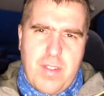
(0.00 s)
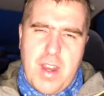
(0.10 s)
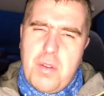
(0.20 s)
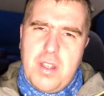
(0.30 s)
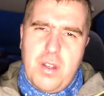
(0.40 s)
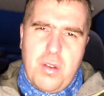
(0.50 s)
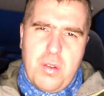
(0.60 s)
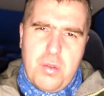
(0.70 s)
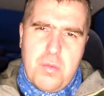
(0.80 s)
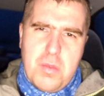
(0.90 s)
very
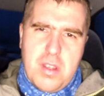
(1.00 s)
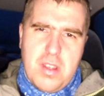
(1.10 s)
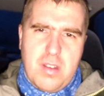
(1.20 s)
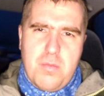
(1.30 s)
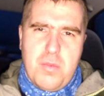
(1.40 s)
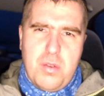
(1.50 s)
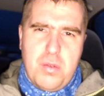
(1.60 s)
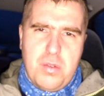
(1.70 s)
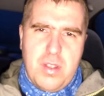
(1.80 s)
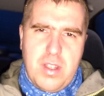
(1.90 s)
gloomy and
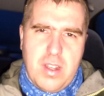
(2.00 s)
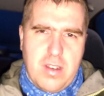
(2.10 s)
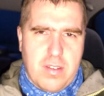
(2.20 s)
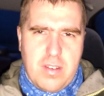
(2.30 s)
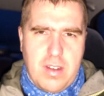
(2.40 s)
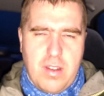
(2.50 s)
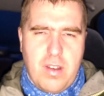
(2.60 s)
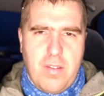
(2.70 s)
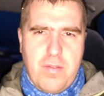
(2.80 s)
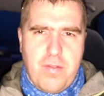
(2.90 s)
moody and a
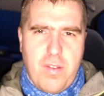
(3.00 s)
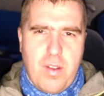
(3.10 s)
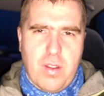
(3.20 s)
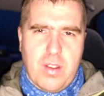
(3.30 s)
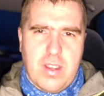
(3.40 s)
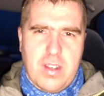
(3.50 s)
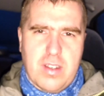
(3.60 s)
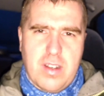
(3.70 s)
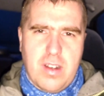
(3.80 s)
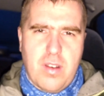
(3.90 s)
lot of fog
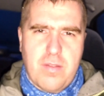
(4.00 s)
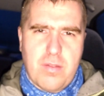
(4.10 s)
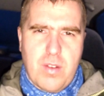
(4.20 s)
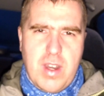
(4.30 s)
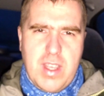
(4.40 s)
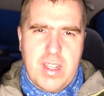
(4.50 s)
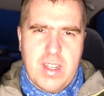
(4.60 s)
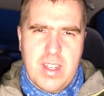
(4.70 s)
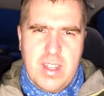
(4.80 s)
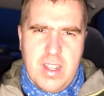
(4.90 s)
and a lot of rain.